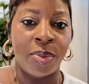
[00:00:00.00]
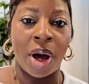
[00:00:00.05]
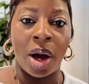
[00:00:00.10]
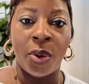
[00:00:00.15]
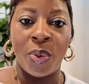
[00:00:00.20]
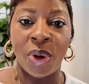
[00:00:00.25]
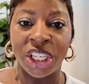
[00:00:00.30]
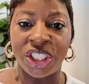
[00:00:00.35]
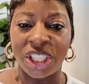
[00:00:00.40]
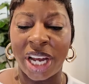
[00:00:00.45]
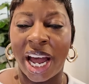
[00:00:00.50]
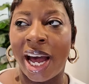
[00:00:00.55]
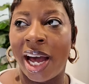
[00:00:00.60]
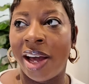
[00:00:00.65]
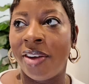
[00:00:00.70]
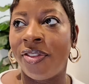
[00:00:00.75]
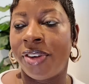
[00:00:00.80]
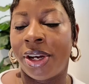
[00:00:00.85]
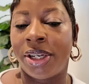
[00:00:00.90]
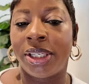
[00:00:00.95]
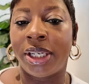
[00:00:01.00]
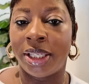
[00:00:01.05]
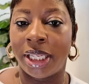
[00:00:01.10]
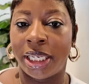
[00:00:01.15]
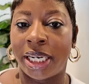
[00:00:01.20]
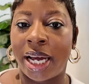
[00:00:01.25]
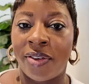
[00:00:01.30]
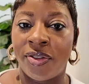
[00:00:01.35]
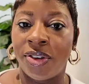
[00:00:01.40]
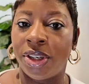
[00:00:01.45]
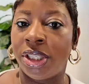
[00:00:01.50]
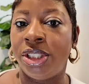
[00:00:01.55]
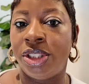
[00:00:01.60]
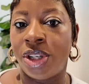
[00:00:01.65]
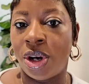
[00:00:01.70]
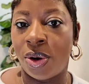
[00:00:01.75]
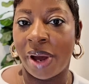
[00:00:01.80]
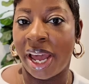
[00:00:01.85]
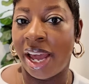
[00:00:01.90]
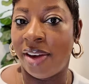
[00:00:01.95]
which I found out that I really
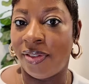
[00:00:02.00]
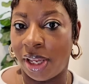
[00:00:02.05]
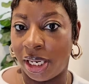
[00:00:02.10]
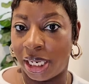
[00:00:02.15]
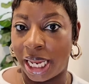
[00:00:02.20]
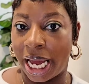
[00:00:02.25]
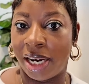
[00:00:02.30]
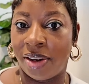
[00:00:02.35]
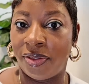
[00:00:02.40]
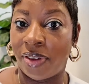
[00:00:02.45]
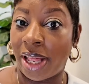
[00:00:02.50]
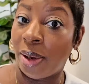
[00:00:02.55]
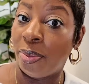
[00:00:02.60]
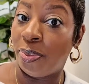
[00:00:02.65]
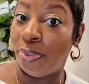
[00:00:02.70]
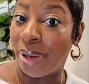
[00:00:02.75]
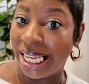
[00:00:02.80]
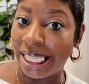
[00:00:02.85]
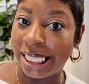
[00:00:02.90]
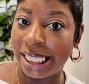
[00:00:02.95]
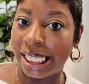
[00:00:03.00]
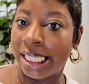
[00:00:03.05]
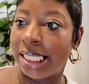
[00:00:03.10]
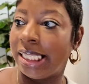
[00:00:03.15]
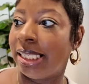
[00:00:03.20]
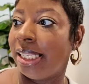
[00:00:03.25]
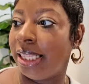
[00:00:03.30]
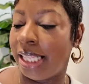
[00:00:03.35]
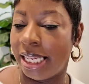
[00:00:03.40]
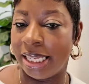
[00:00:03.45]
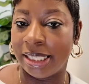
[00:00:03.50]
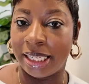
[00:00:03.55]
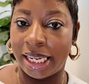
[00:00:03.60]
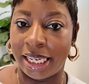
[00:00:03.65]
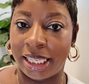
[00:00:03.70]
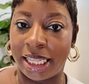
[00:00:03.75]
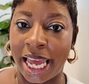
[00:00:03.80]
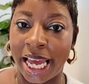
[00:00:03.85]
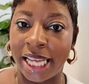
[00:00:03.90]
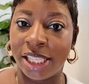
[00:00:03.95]
don't have a lot of basics and things
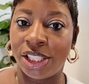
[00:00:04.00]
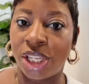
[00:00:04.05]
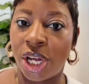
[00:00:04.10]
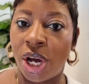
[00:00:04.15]
like that.